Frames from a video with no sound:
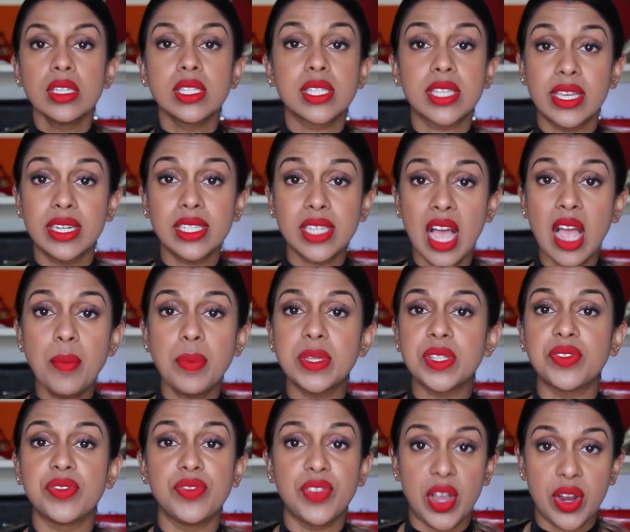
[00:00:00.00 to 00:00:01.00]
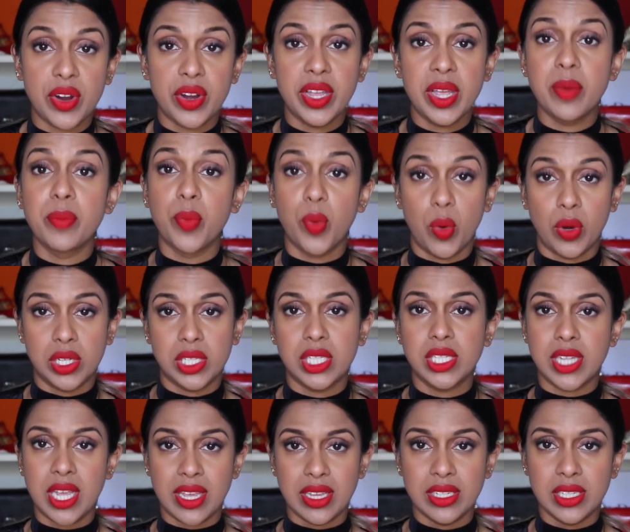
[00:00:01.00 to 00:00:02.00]
Skin type is very important to
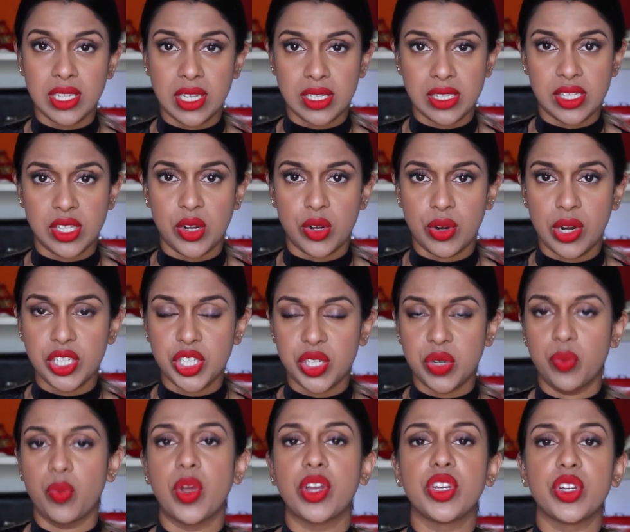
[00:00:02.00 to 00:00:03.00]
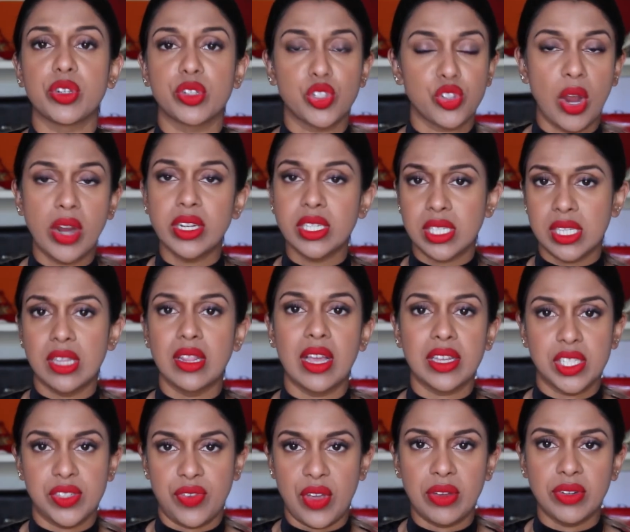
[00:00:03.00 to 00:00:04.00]
take into consideration when you're trying to
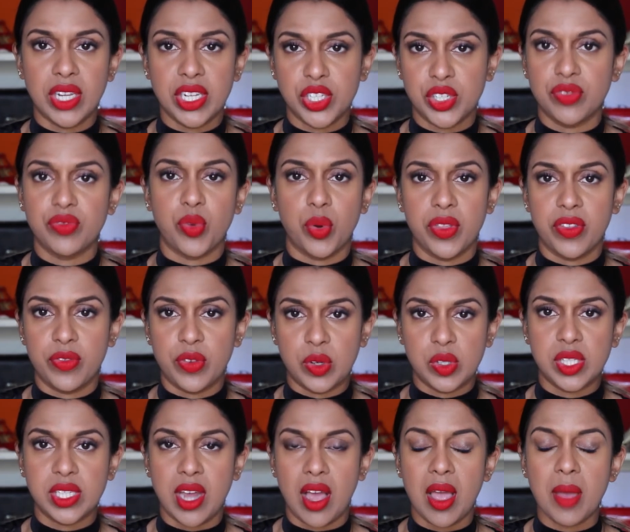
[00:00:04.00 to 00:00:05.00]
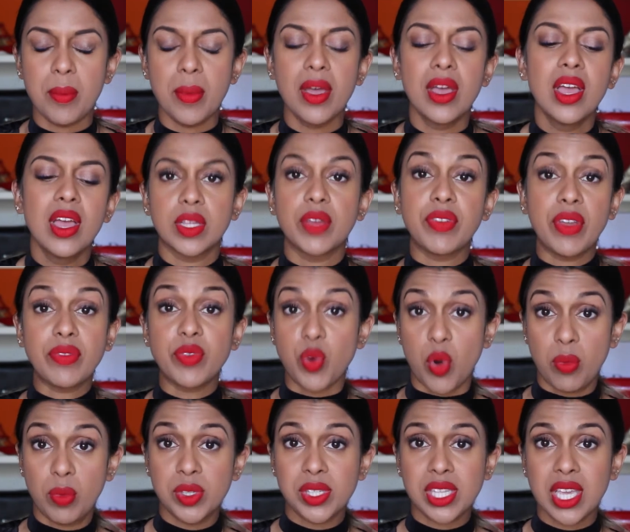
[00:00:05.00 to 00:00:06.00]
select a foundation for the first time. If you have
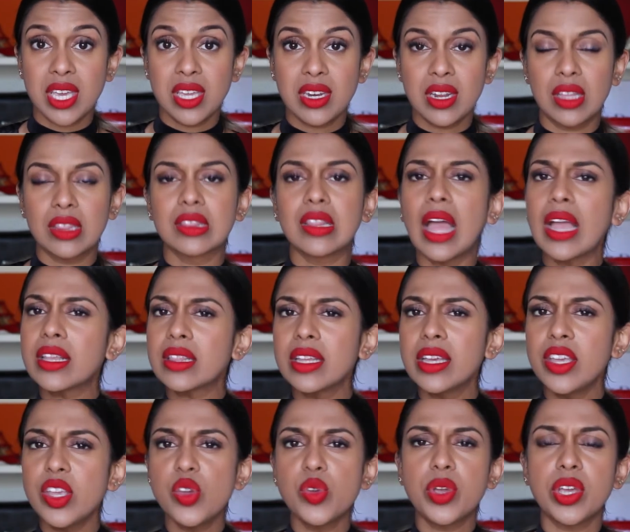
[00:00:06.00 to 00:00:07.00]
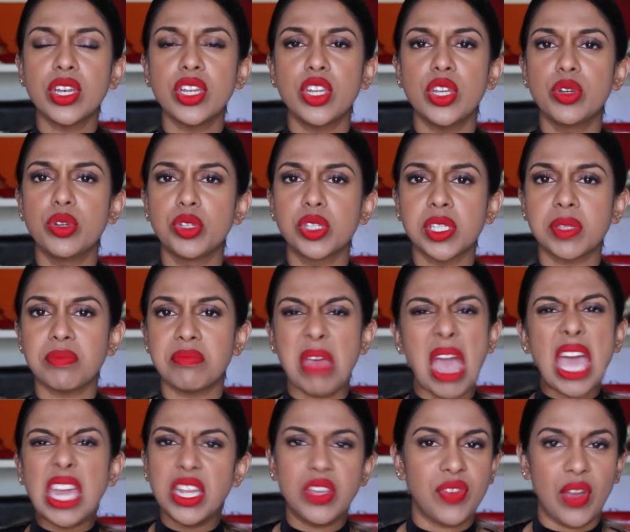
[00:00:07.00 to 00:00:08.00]
normal skin, likely you can use
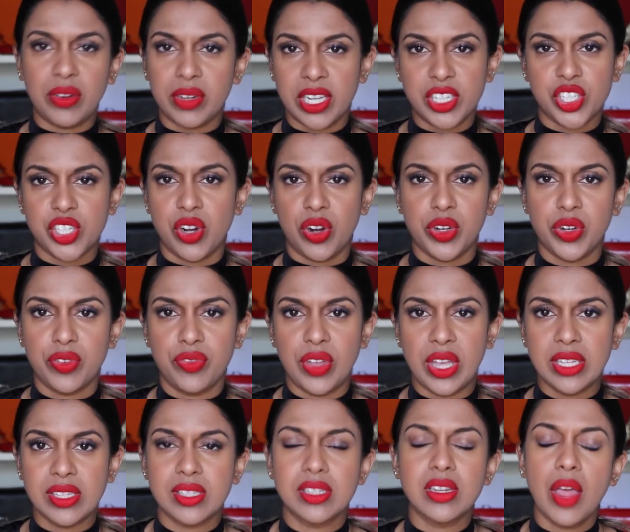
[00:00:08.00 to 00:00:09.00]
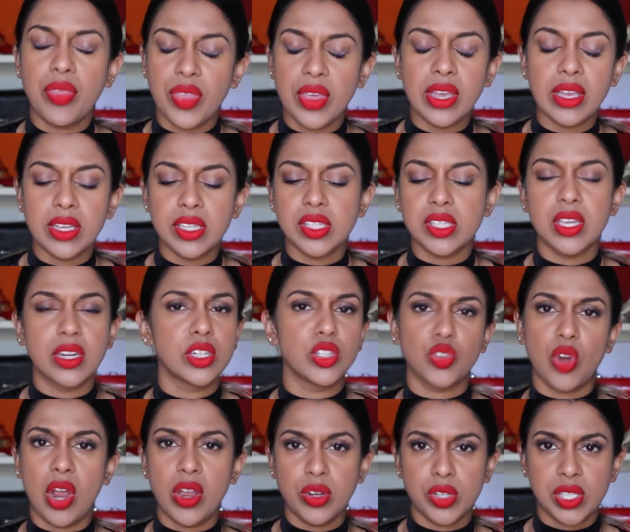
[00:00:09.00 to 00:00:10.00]
any foundation on your face. Nothing is gonna
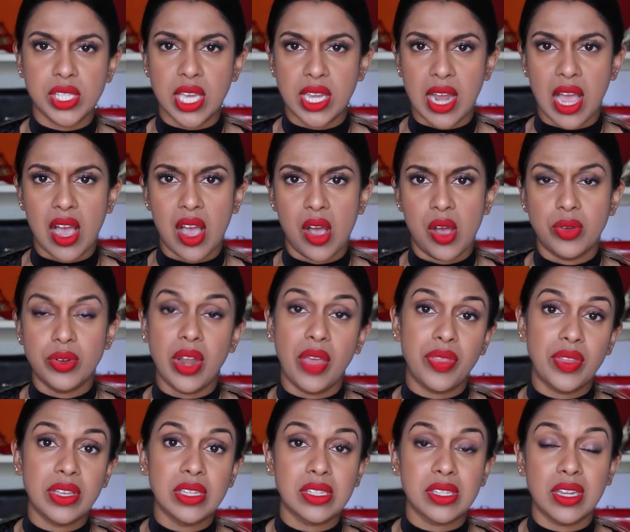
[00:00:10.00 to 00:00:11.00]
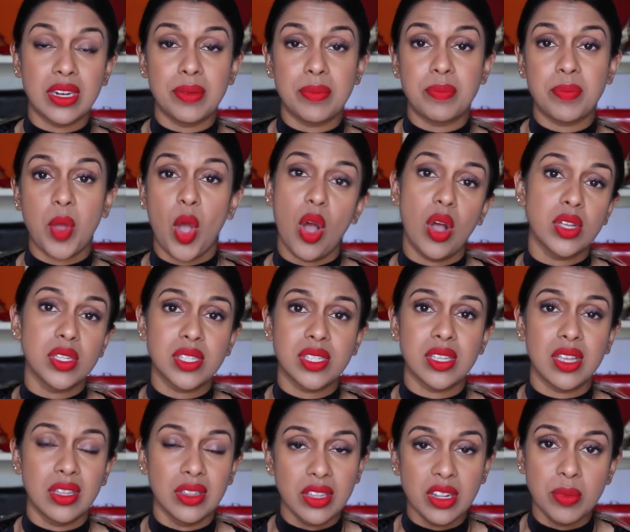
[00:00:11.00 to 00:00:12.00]
dry your skin out. Nothing's gonna
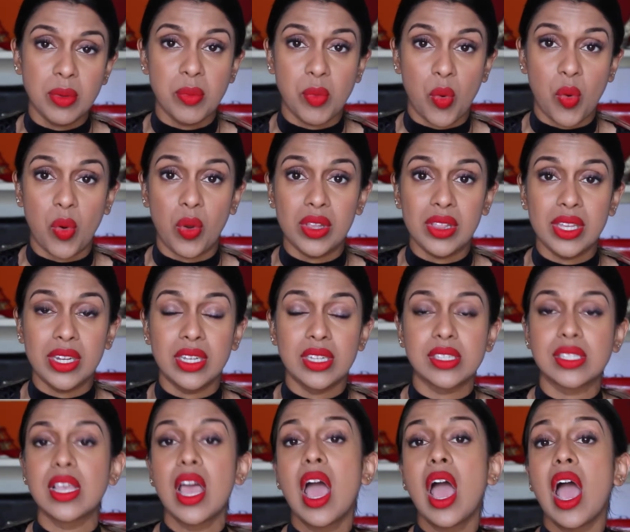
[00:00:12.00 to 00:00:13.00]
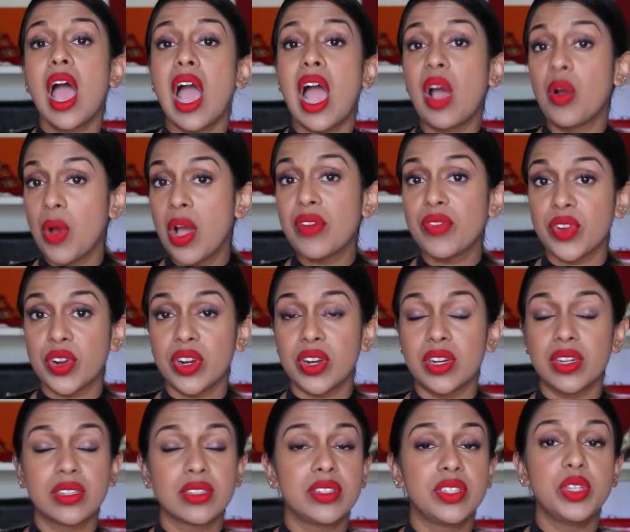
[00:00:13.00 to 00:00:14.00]
cause a little bit more oiliness.
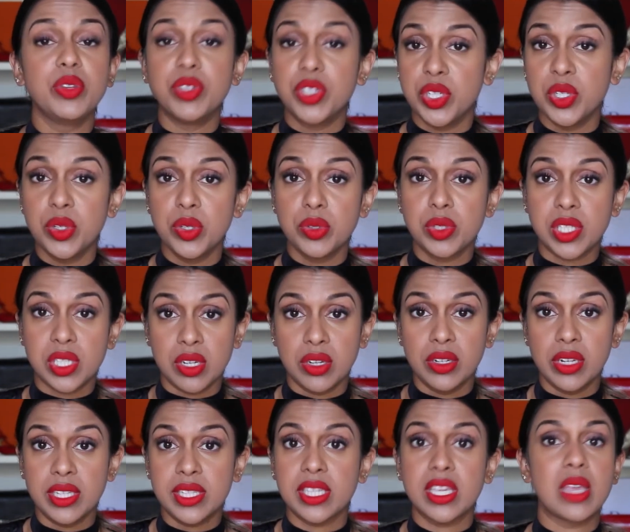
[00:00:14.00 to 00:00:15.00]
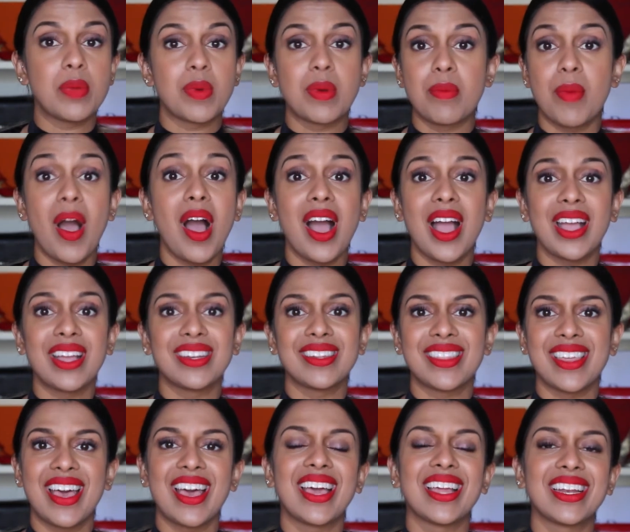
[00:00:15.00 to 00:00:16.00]
However, you do still need to keep in mind
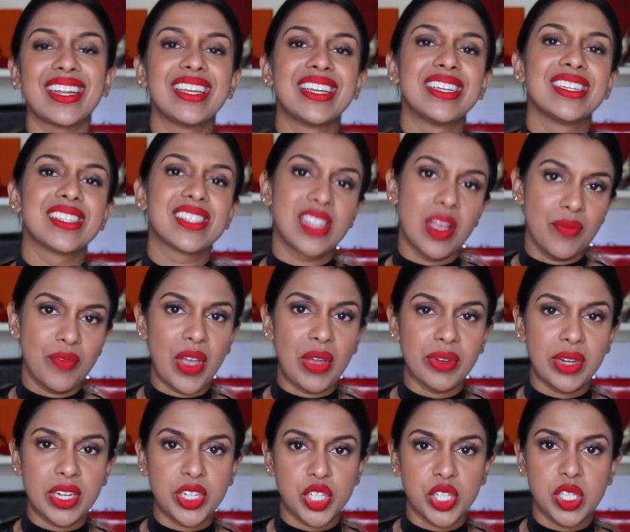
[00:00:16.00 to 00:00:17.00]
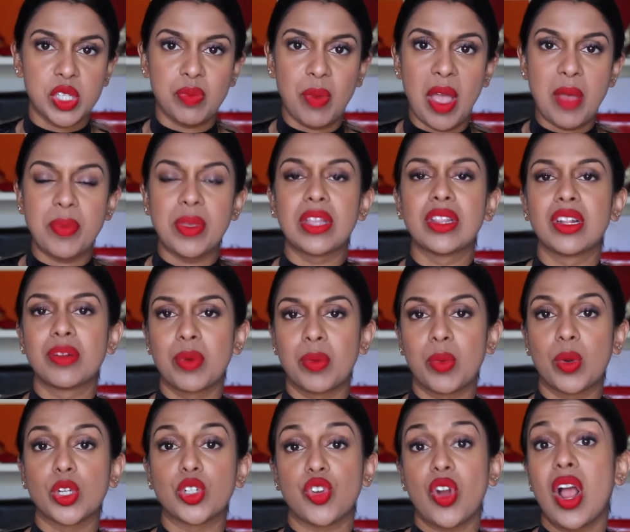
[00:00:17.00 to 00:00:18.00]
that some foundations might be a little bit
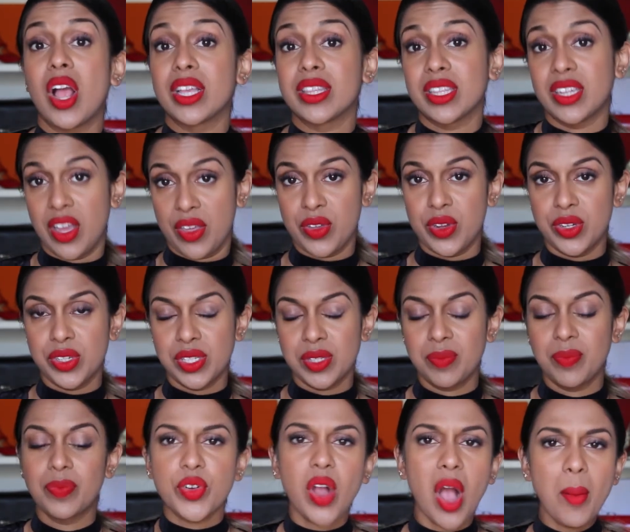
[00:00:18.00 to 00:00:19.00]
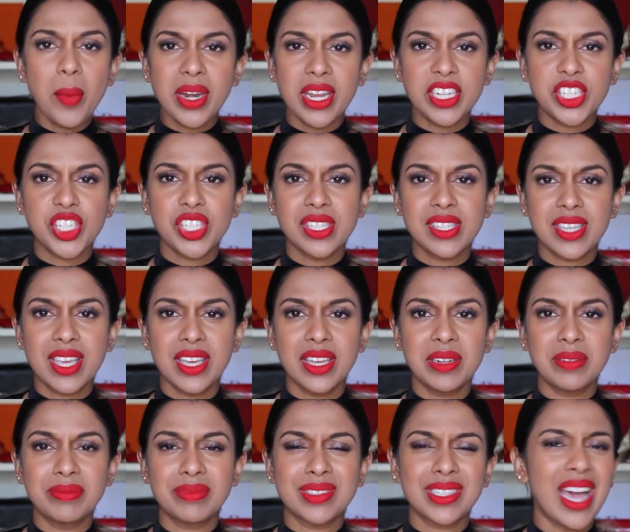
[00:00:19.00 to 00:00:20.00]
more drying than others. For combination
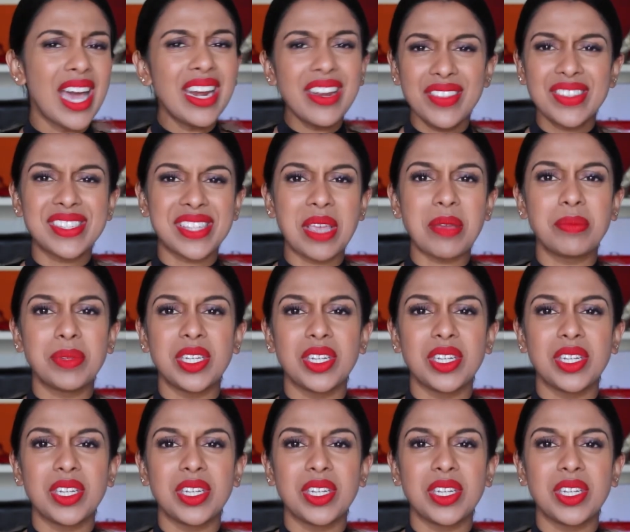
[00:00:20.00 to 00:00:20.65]
skin, kind of the same